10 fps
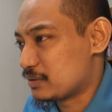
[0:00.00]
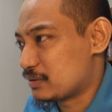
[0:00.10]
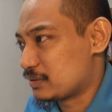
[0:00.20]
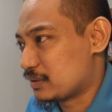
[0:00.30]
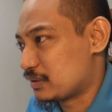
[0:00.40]

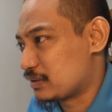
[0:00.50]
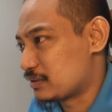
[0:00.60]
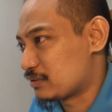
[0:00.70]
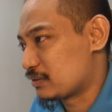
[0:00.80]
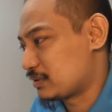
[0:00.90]
Okay,
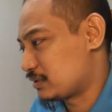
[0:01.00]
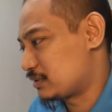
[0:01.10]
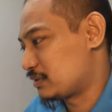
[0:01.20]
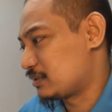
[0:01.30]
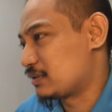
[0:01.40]
that's
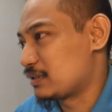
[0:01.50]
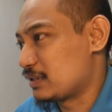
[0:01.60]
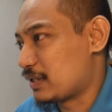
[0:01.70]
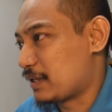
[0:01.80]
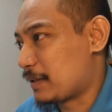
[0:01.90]
already the
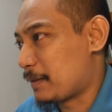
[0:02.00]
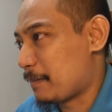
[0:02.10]
end.